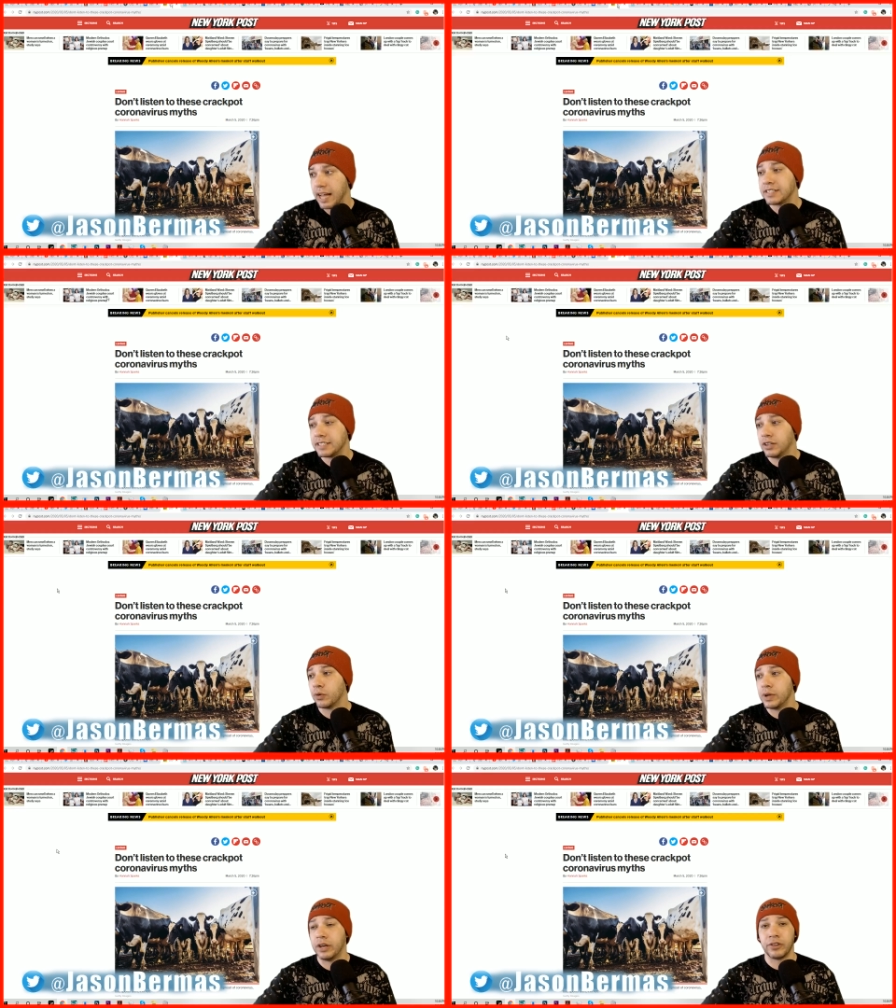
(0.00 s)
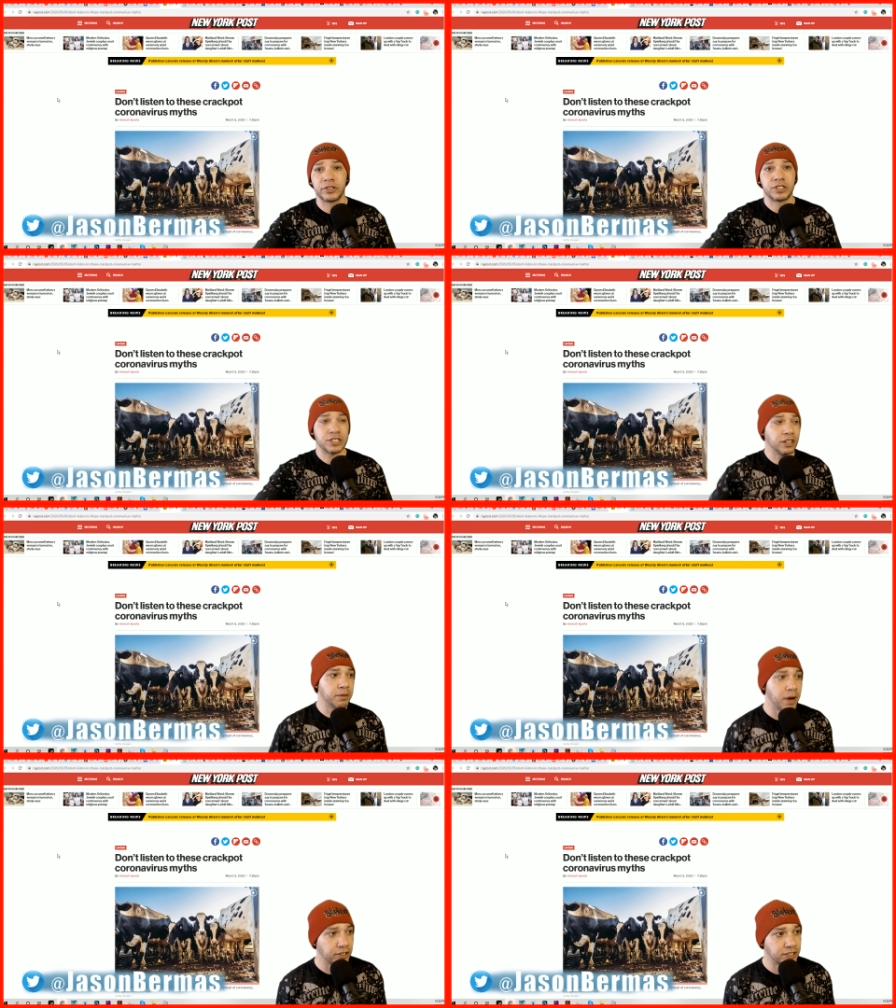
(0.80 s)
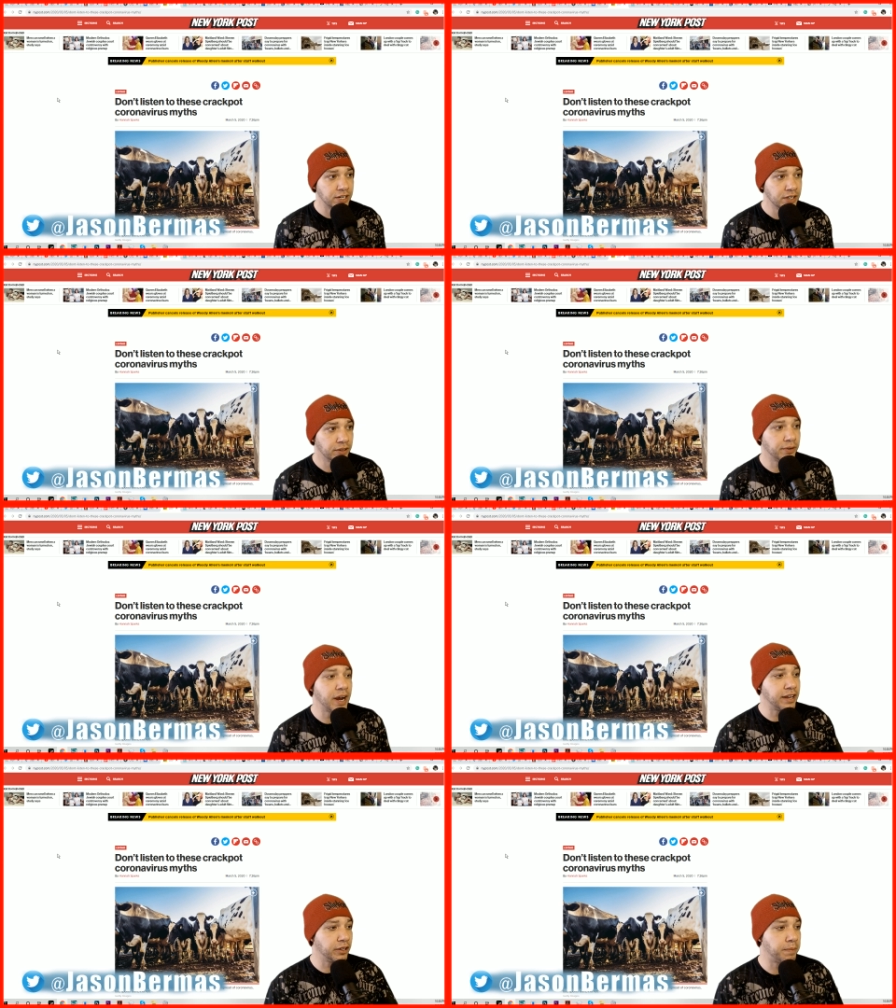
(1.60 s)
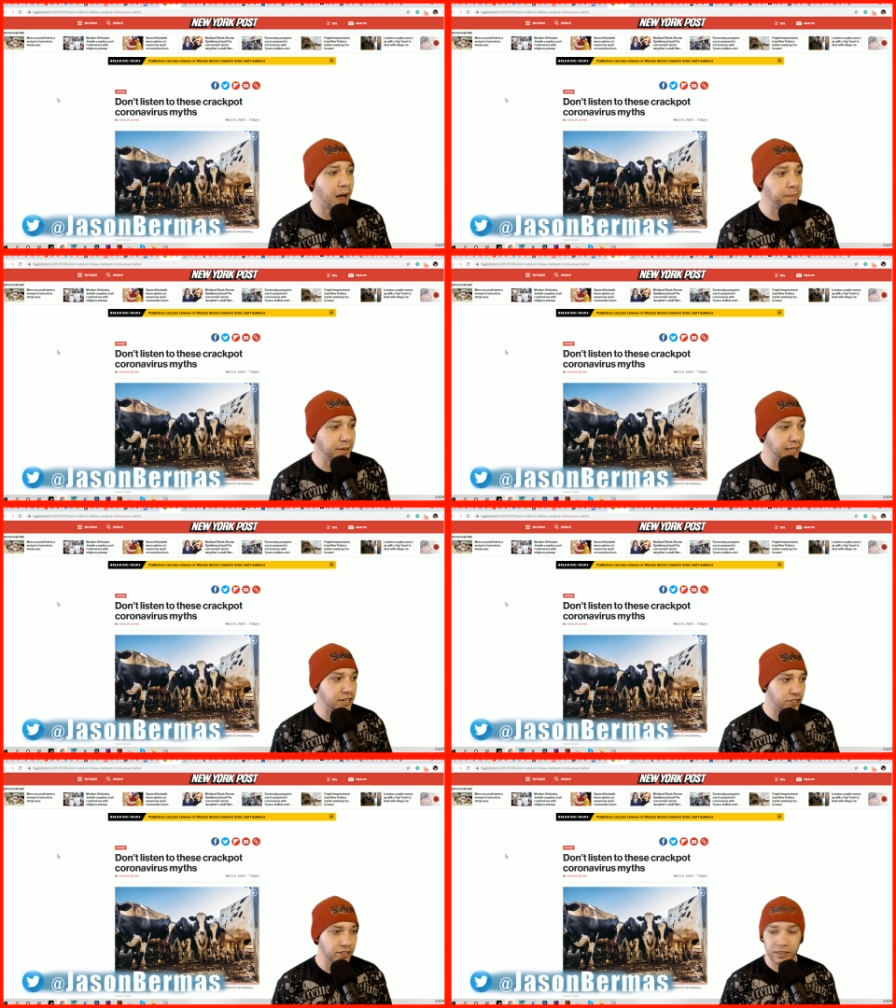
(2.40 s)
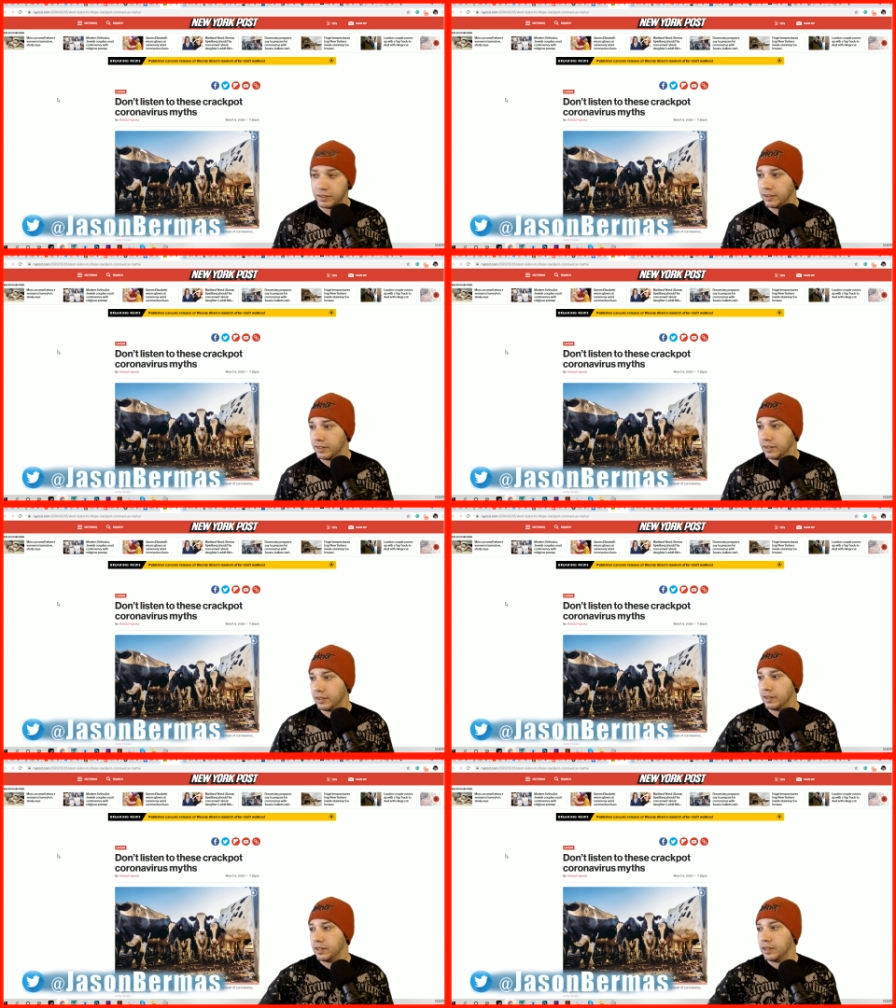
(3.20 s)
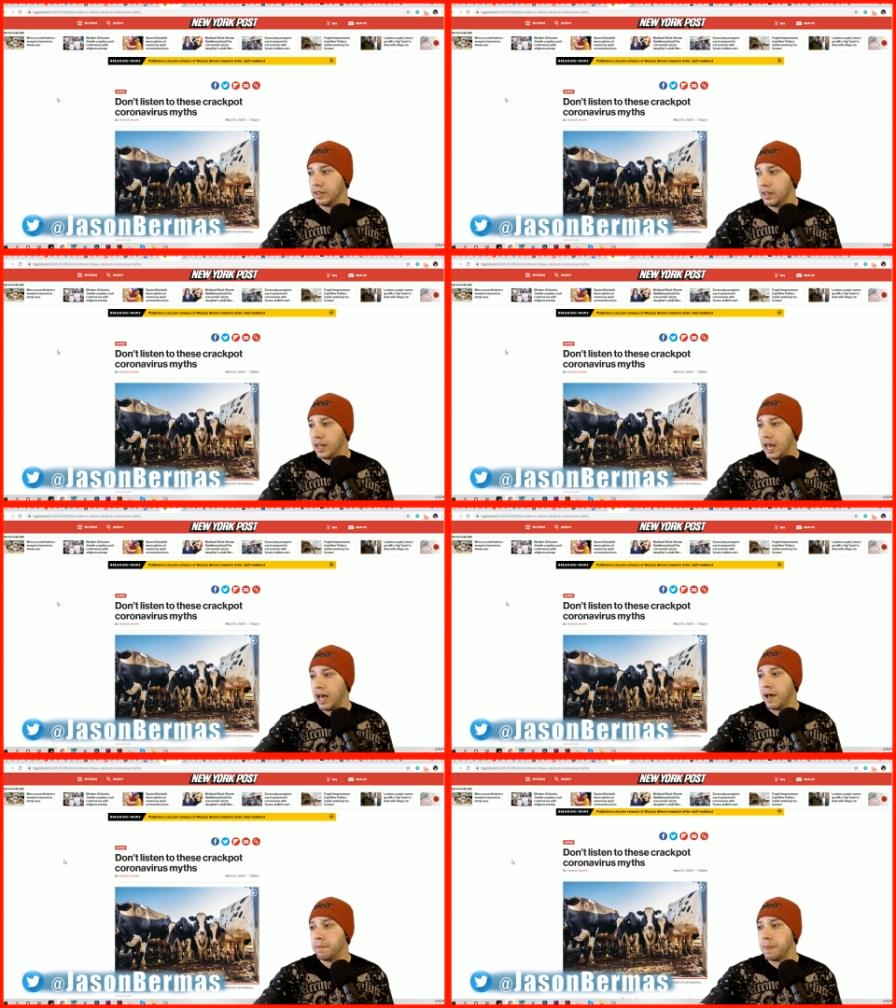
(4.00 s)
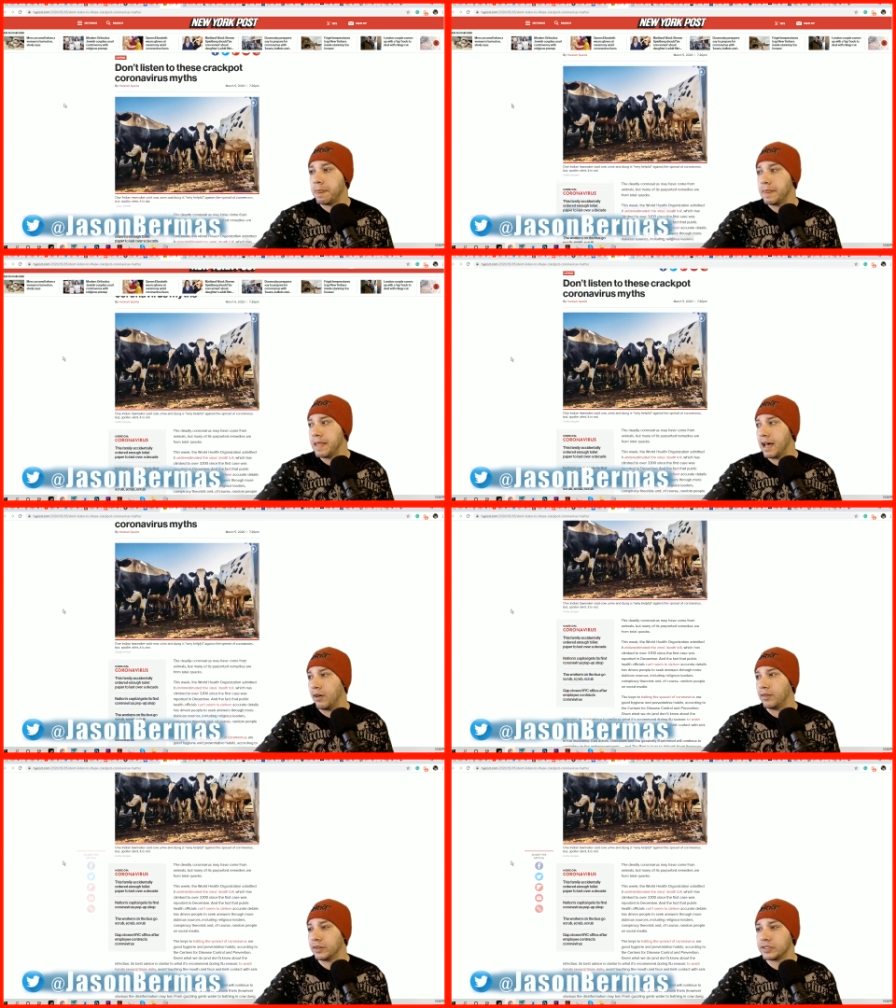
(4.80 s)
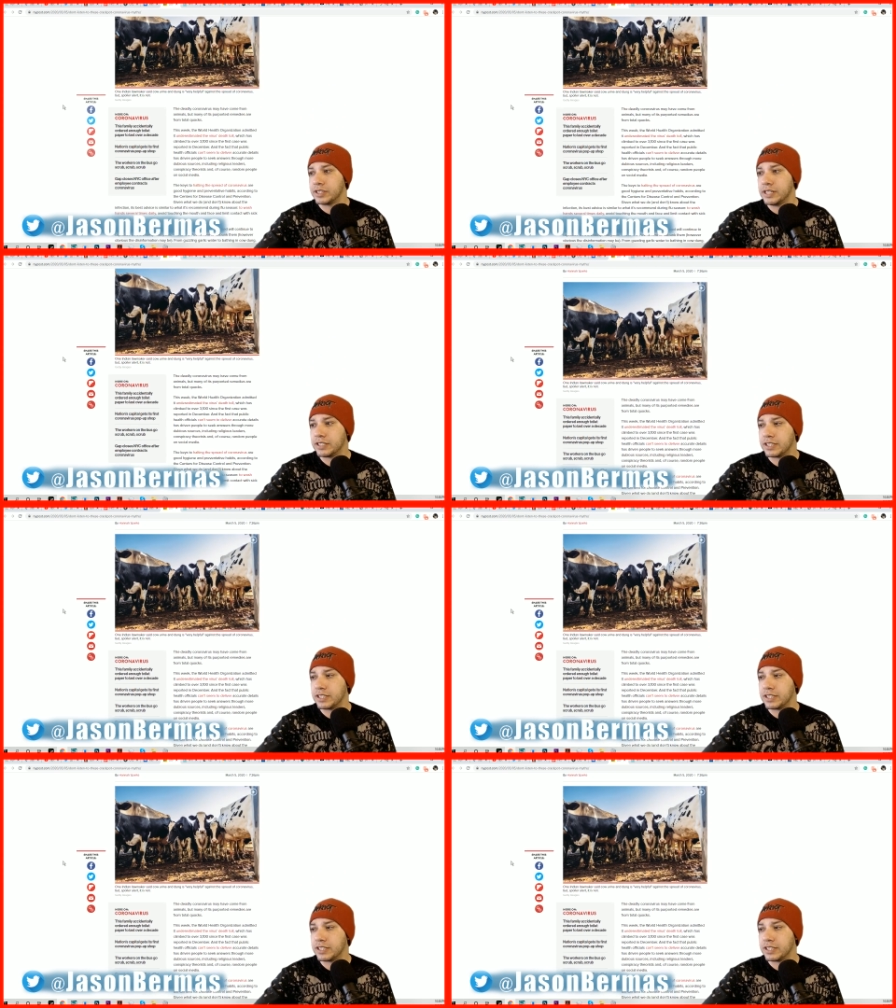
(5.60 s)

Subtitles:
still real. They're still amongst the regular population. Now, there's this